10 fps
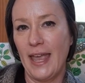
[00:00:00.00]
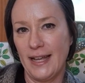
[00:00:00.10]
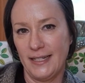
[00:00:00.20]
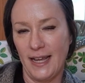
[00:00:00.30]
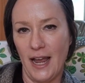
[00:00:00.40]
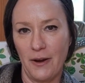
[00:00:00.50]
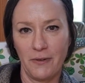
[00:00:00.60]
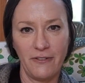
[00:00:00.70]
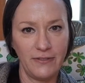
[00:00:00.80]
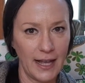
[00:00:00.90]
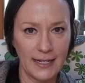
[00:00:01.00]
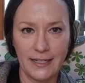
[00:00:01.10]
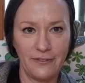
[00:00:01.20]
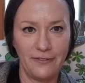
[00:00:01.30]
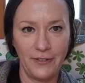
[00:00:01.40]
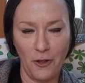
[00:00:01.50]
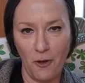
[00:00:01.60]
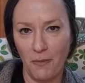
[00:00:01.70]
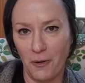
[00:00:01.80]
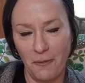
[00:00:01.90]
anti-reflective
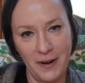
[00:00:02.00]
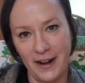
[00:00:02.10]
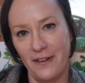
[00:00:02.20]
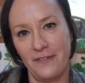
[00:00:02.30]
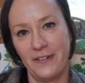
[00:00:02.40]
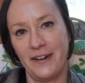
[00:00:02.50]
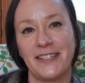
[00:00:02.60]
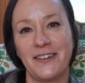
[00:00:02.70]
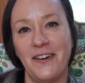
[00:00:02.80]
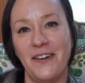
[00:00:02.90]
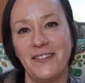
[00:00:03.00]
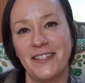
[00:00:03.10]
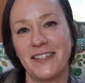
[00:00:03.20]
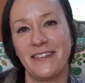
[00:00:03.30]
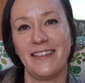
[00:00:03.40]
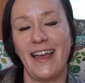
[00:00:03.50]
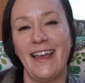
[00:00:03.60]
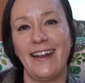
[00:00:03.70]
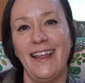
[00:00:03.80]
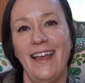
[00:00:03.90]
film or whatever it's called so
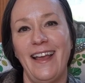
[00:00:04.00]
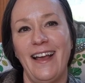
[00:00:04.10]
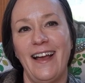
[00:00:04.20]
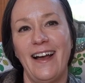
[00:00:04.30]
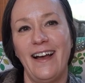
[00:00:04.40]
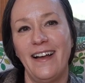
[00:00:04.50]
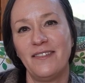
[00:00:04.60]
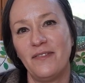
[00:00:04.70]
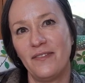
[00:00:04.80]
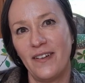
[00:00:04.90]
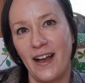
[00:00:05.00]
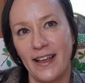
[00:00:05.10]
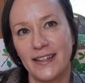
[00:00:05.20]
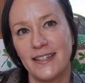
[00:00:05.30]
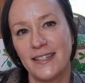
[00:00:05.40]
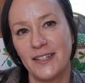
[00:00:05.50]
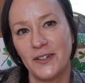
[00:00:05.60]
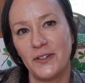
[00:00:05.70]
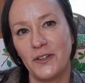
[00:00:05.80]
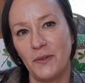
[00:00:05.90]
that I can
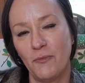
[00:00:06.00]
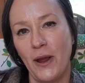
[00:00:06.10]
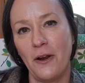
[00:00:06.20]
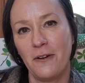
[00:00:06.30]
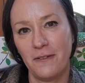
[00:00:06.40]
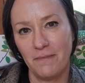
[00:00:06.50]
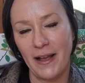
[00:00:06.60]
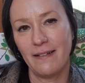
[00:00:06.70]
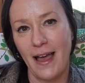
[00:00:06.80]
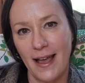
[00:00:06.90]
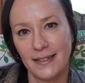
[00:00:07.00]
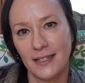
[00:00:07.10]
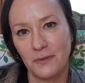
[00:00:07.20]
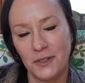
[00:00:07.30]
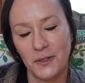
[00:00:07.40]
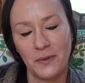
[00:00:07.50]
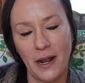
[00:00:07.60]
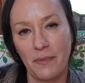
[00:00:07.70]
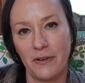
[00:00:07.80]
still wear my glasses, which is what I